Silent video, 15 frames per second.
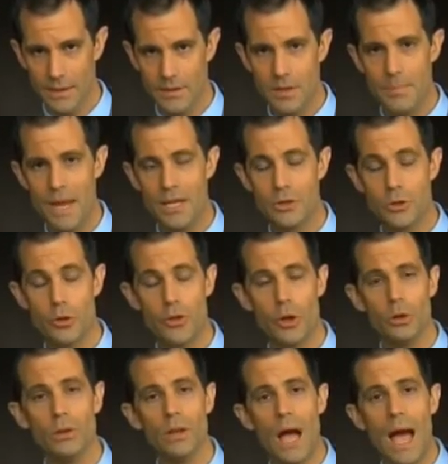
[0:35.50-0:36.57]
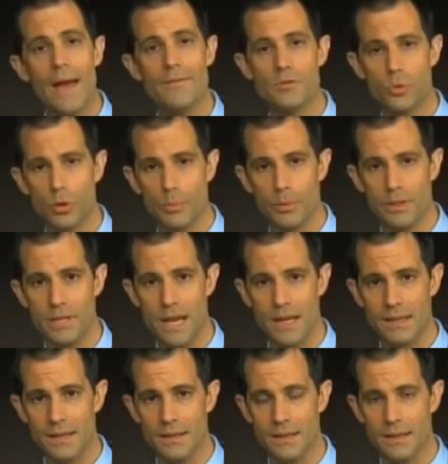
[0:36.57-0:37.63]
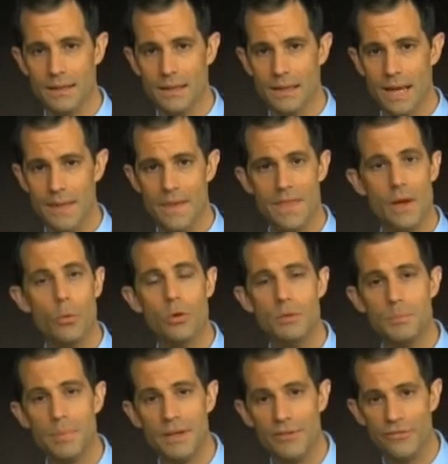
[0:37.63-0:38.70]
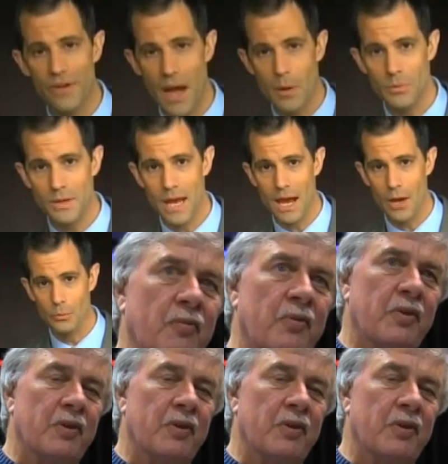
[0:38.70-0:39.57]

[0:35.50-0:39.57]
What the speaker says: to make sure their lives were protected and that they wouldn't be found out.